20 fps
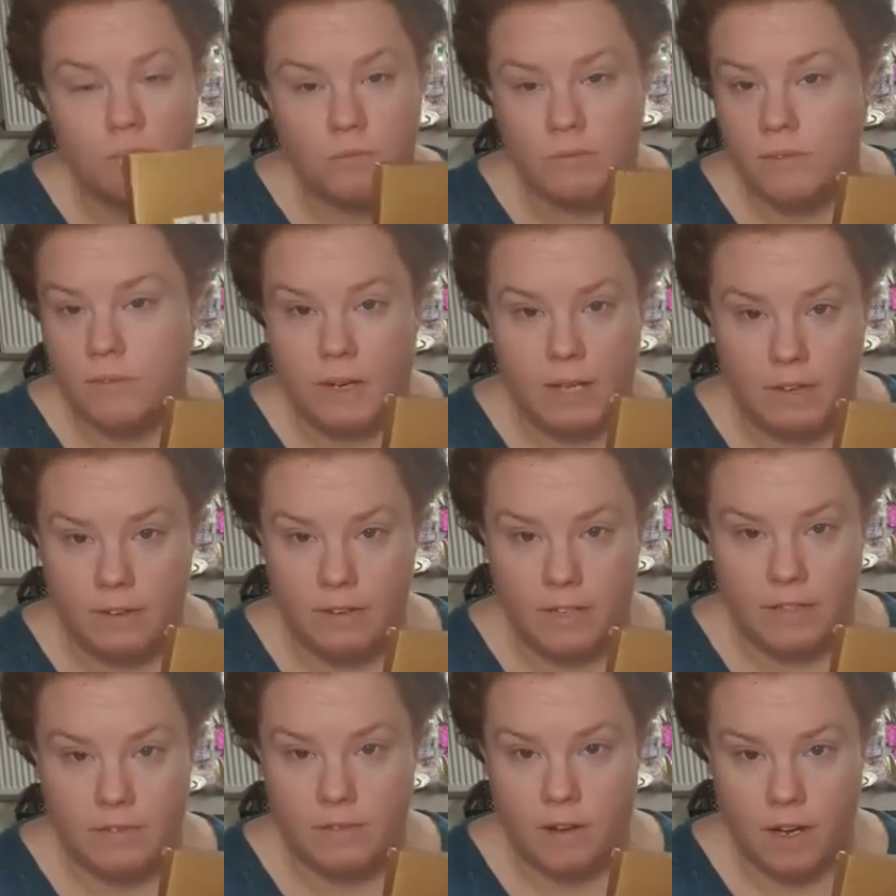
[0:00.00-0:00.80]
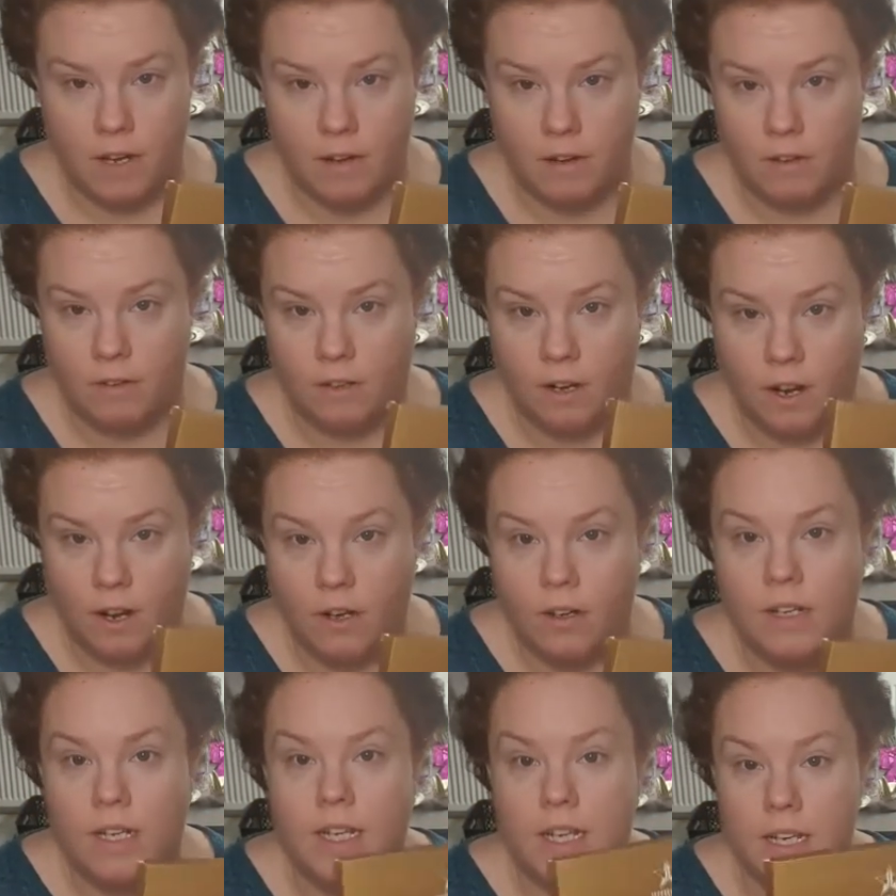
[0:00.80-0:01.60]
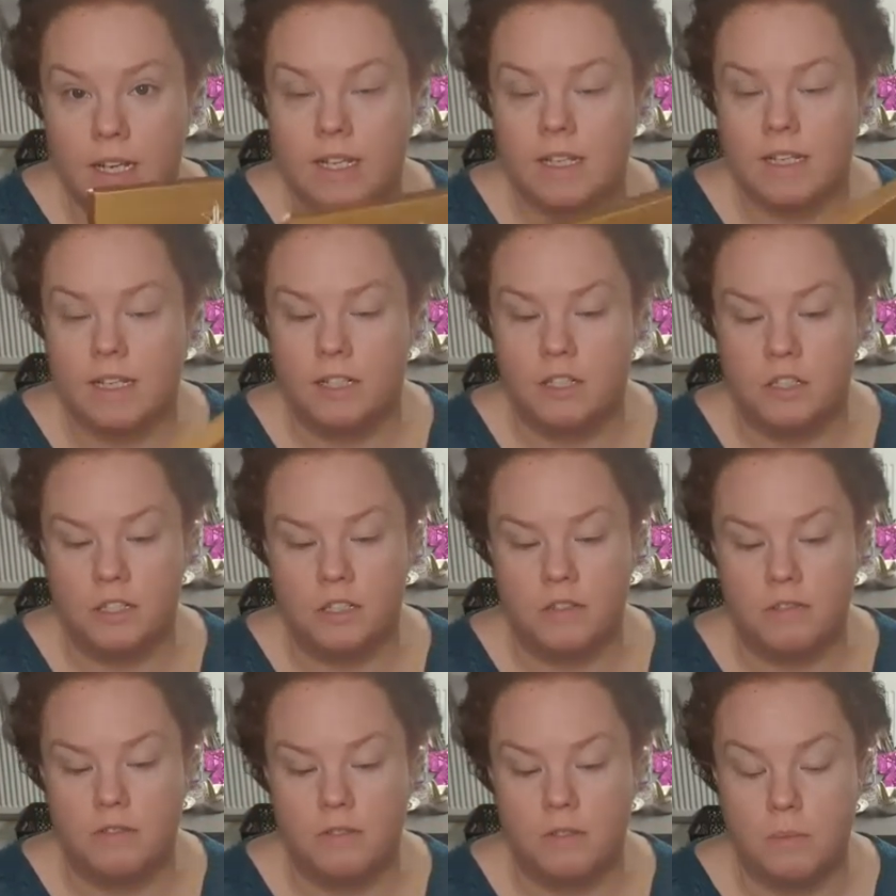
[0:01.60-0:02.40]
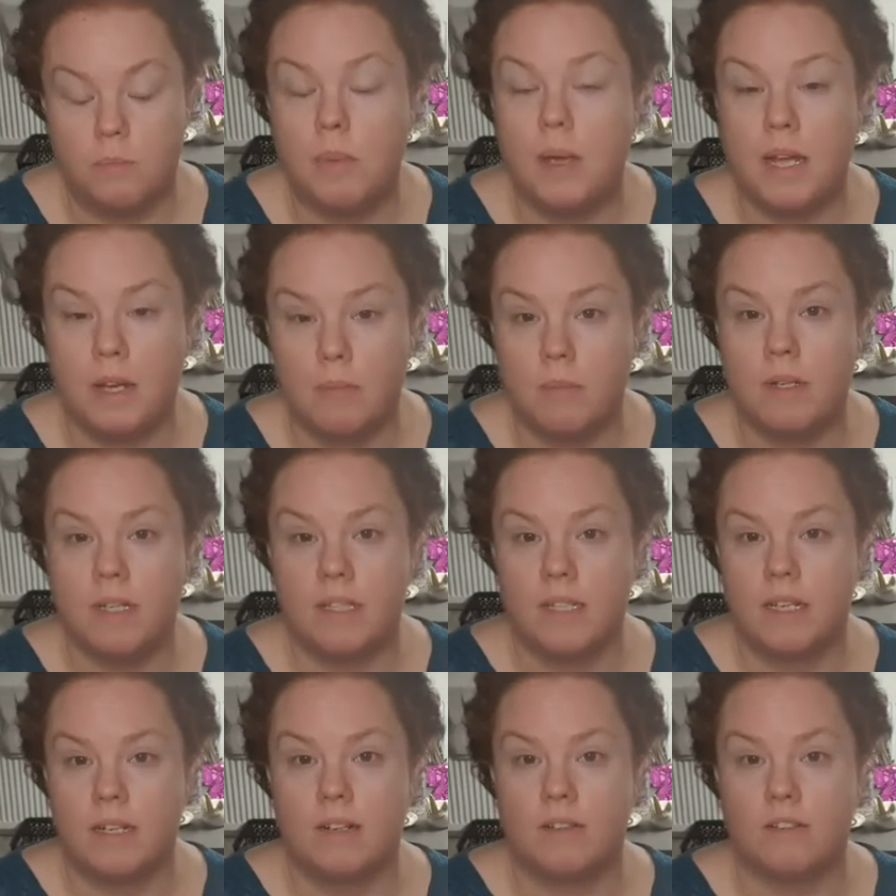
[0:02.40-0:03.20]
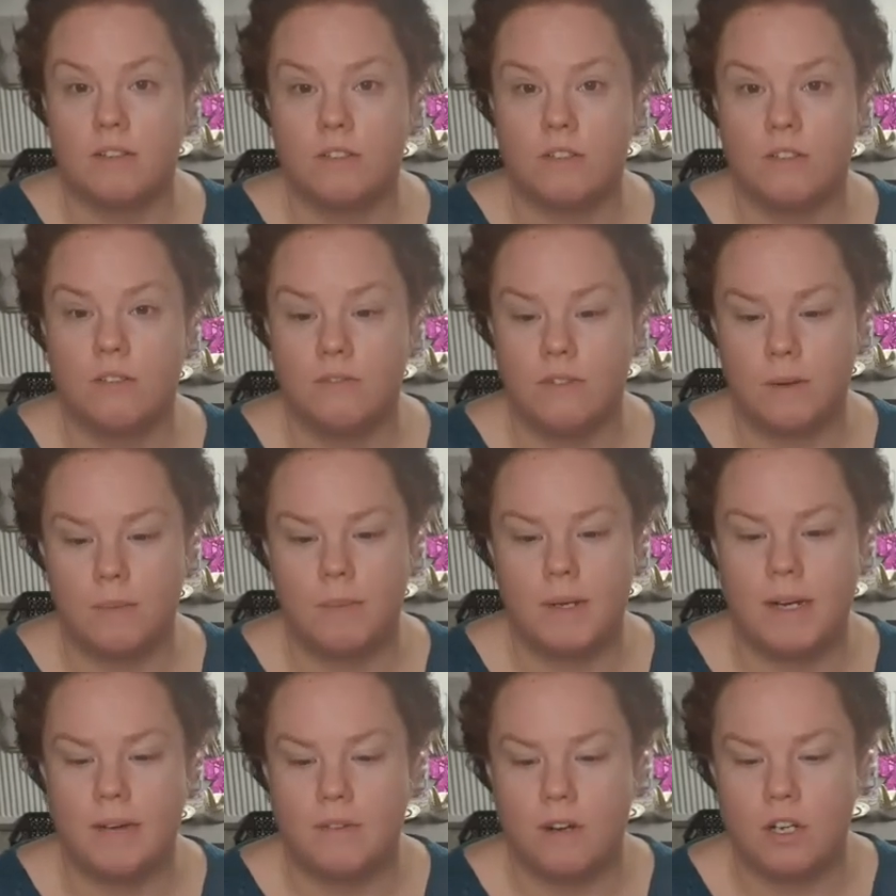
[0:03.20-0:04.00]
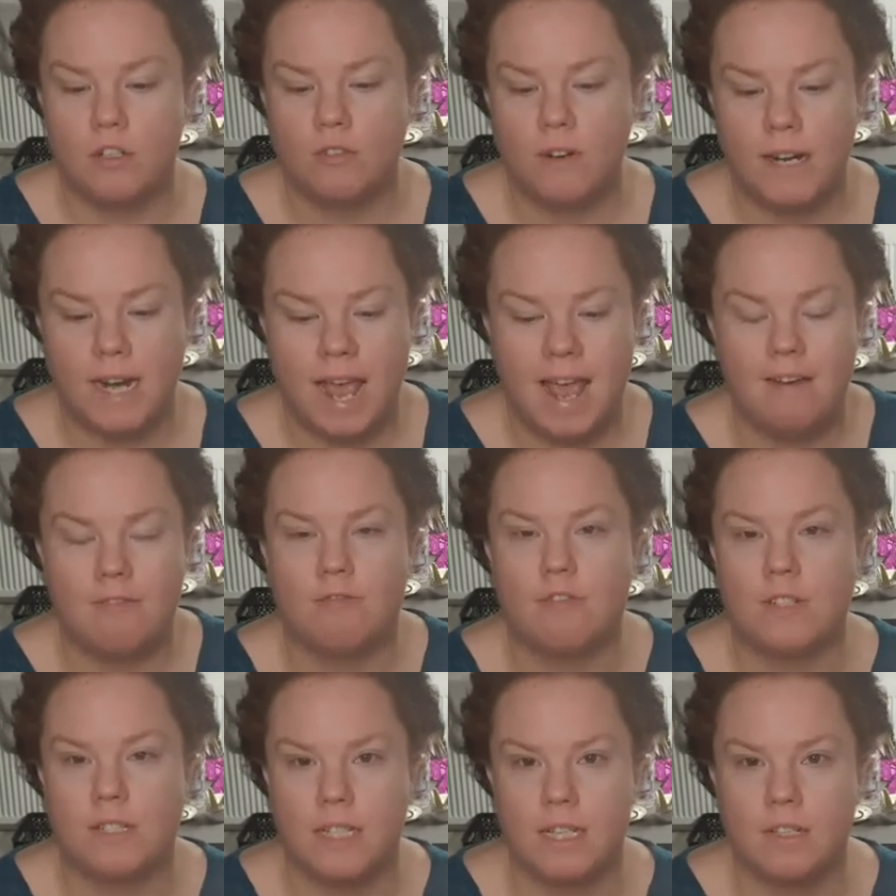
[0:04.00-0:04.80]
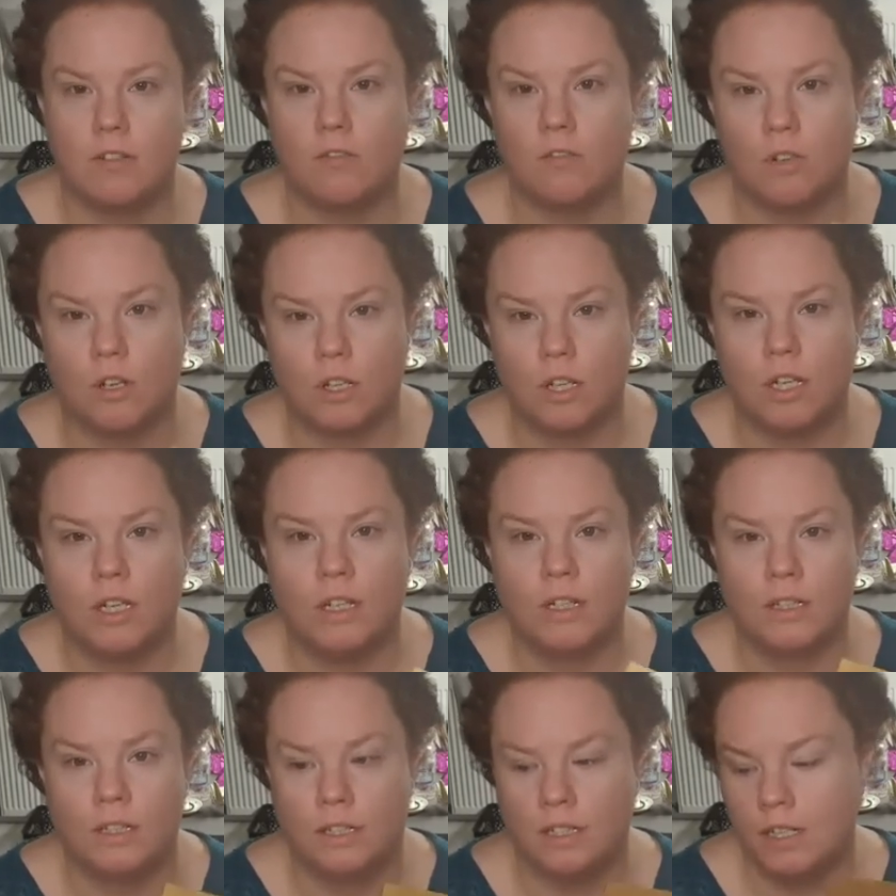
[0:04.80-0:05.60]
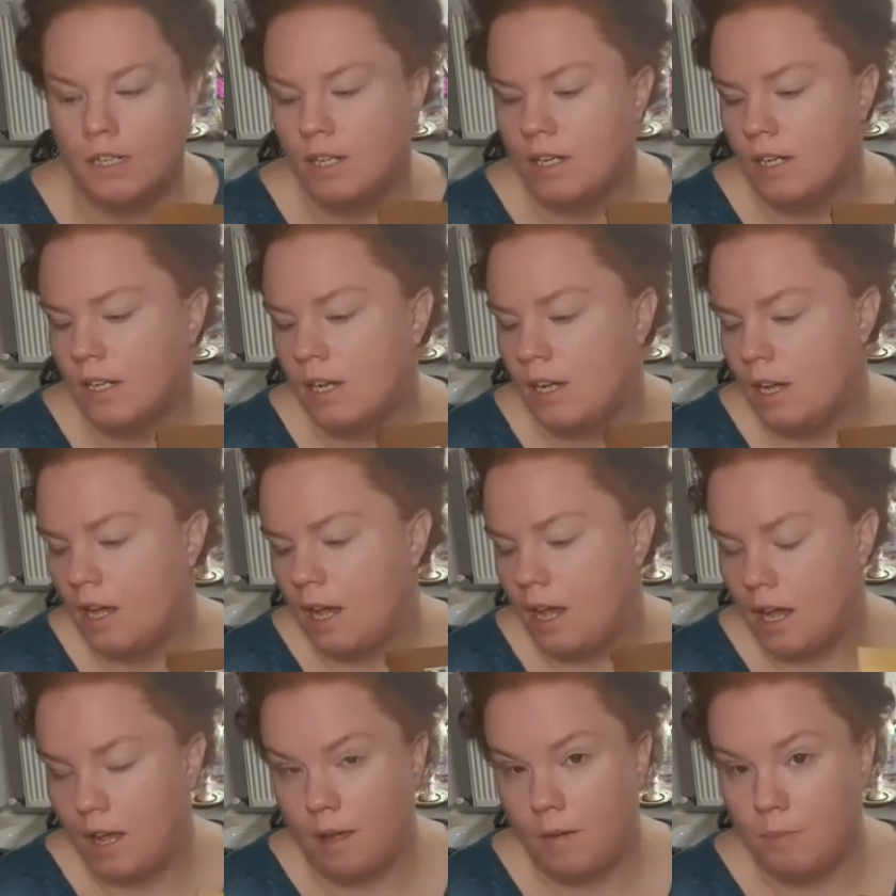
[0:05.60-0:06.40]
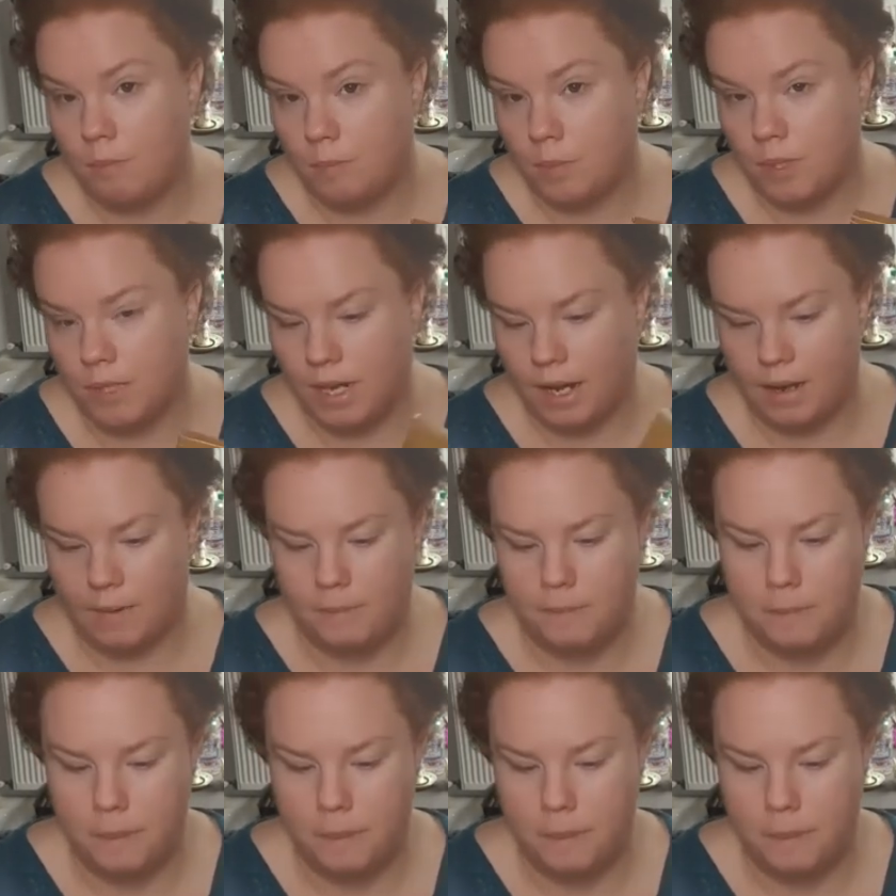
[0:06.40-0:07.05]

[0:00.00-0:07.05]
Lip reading: Whether it's fake or not, it is actually pigmented and stuff. I mean, I've not tried every single colour, but yeah.